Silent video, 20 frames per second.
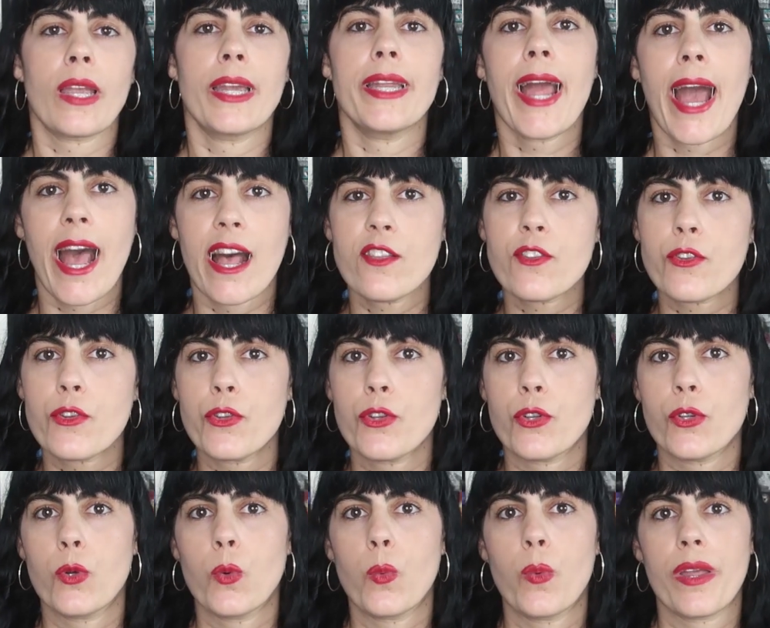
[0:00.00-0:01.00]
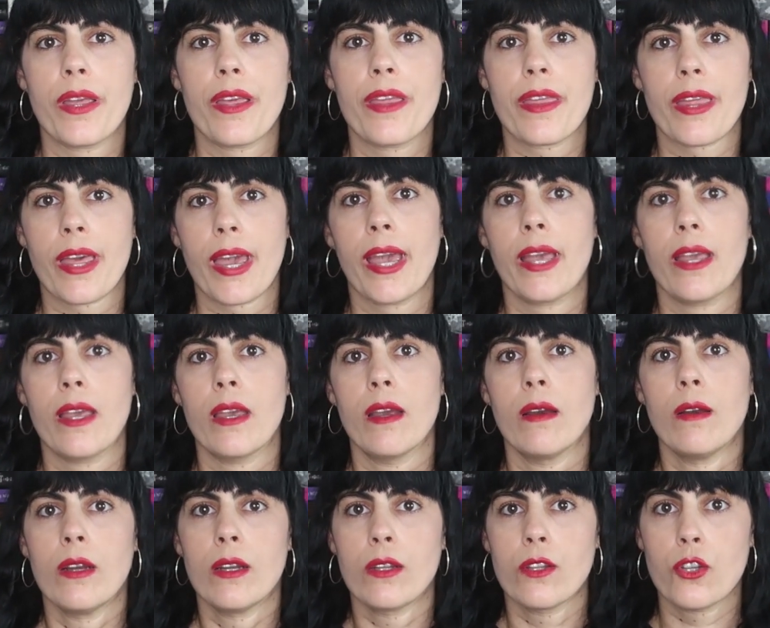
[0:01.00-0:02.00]
it has to do with
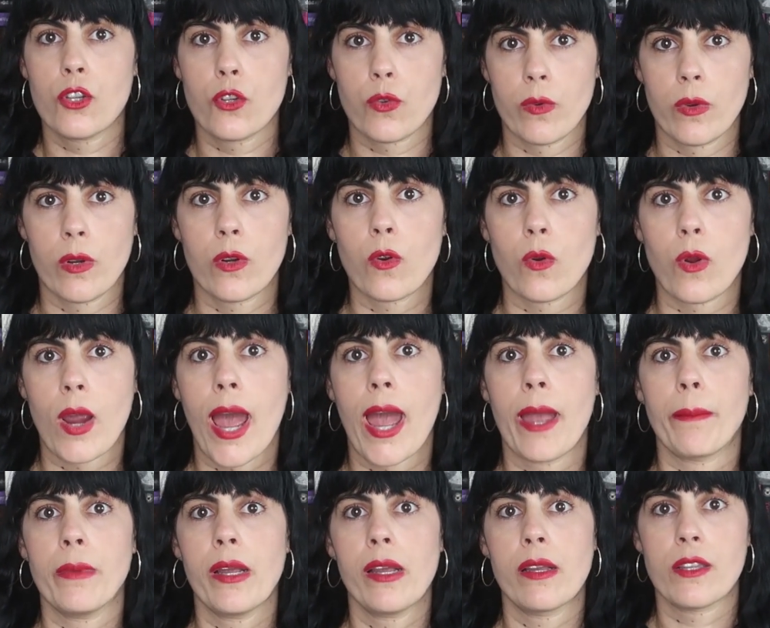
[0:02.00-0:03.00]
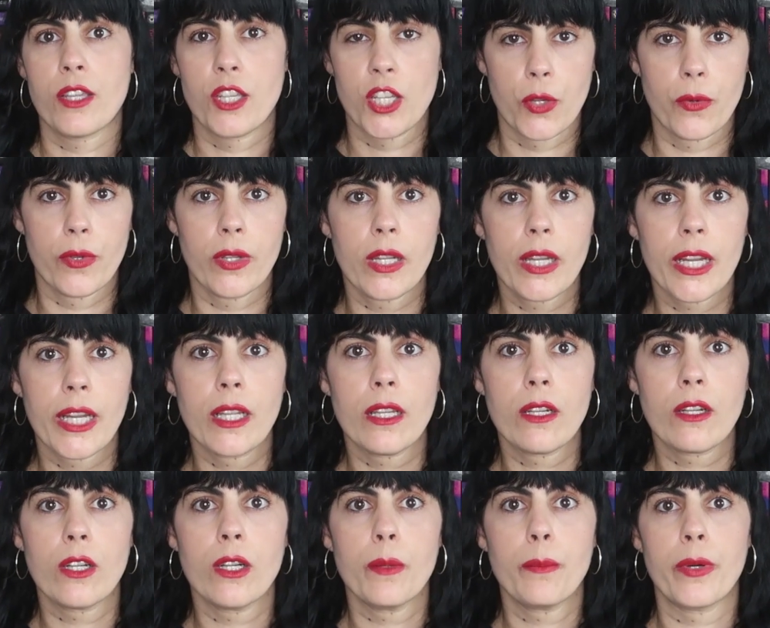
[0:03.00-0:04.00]
a true crime serial
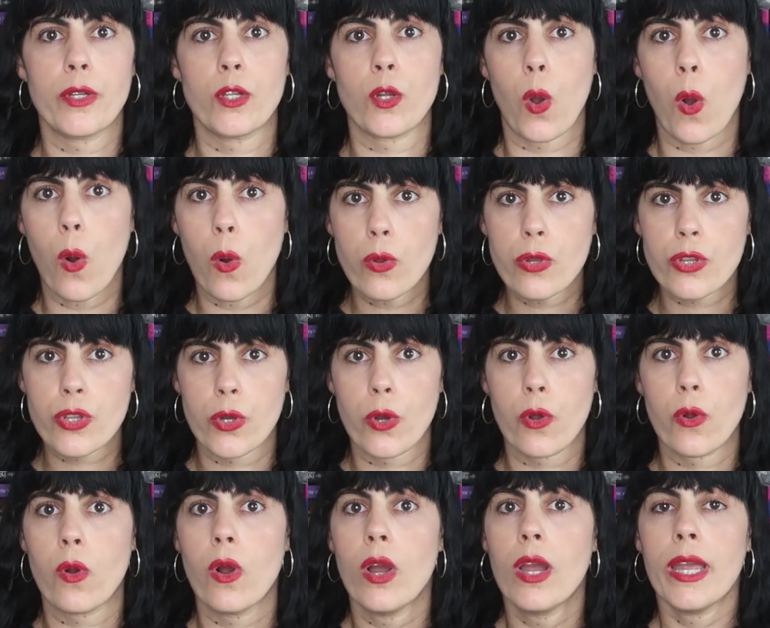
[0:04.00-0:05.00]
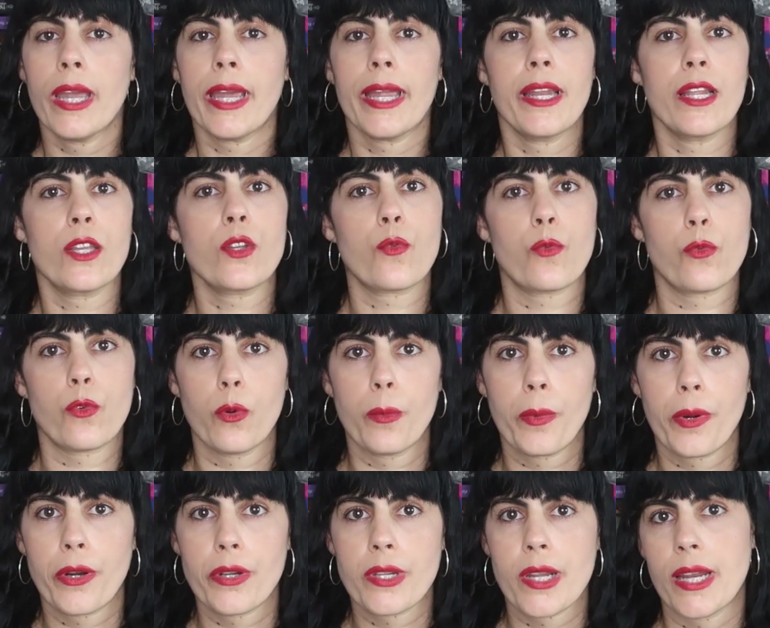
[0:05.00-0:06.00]
killer but also it is
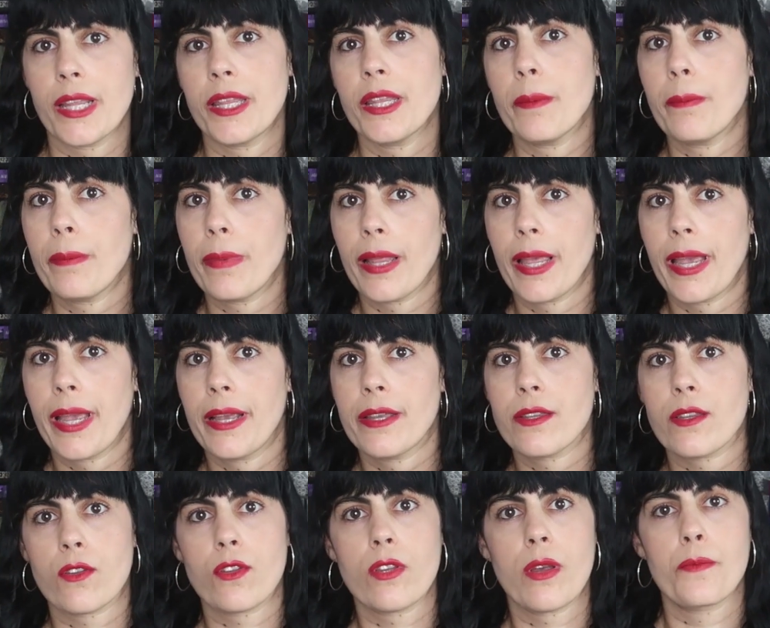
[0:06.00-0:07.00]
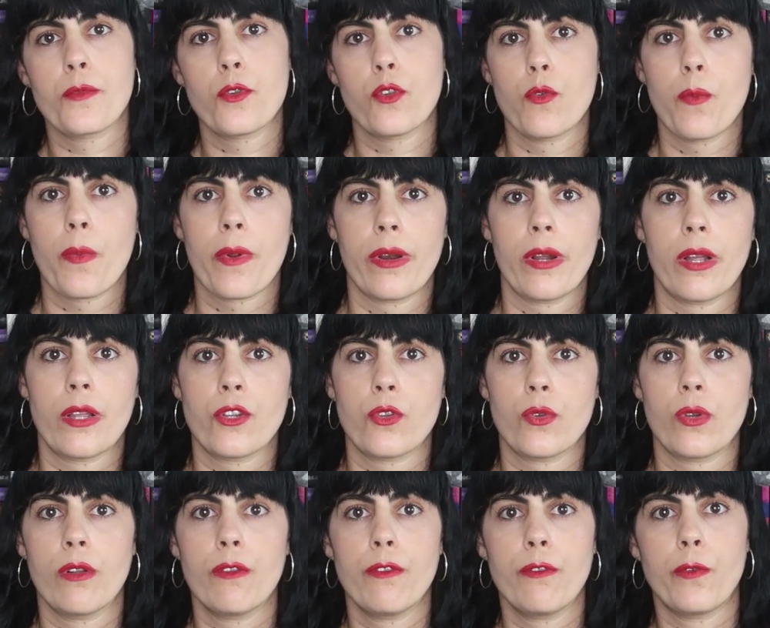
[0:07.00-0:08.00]
rumored that in the place some
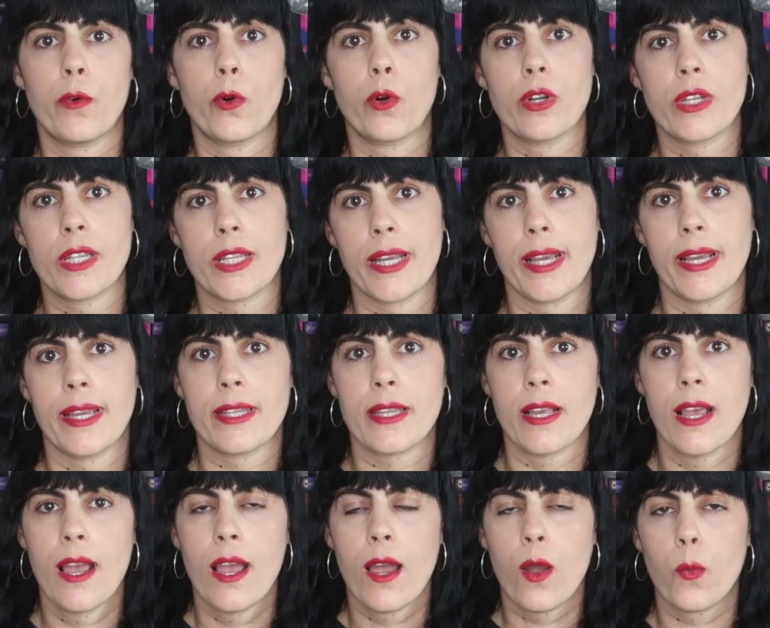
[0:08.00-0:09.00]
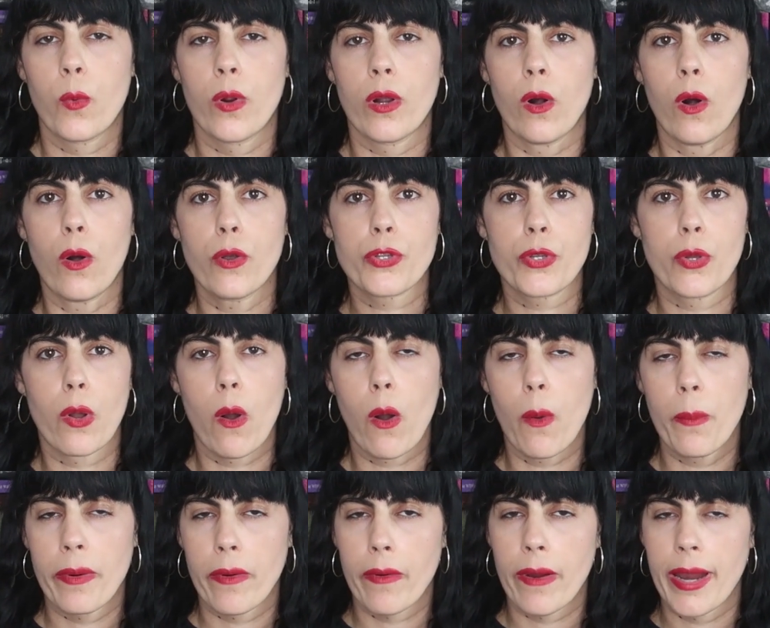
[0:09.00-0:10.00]
supernatural forces were also
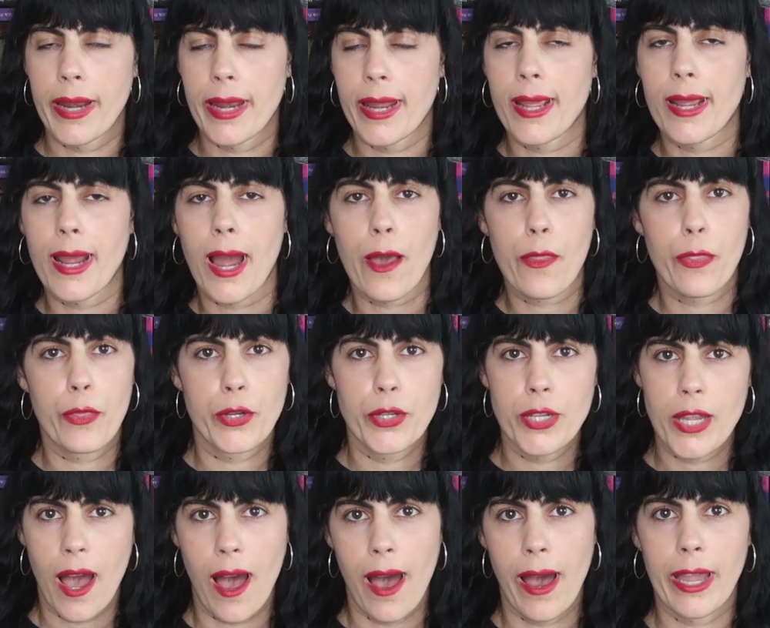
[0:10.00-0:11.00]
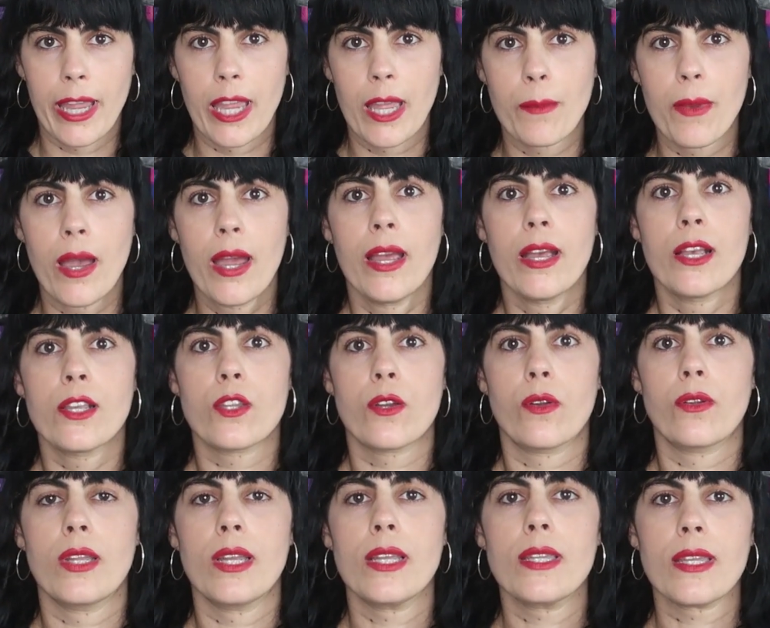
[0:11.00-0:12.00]
operating at the time
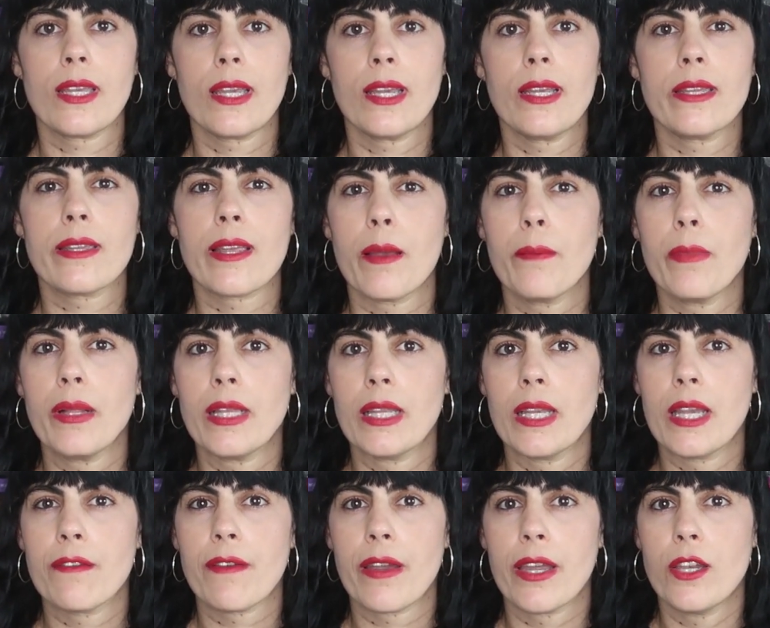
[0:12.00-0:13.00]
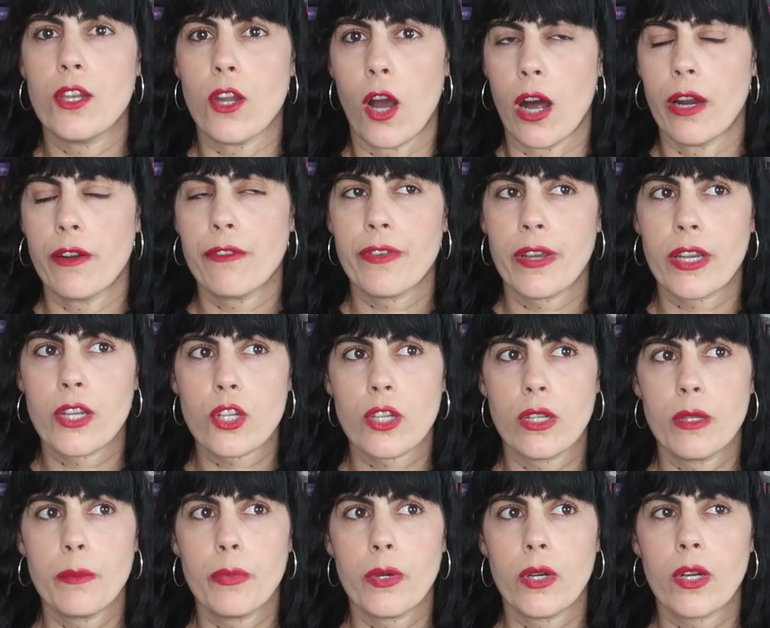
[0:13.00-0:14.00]
so this is I believe a
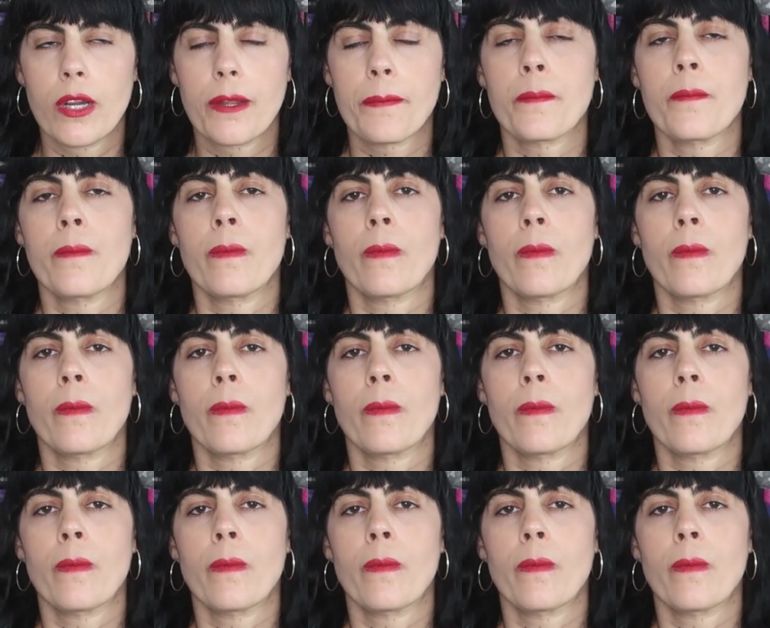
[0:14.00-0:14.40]
non-fiction book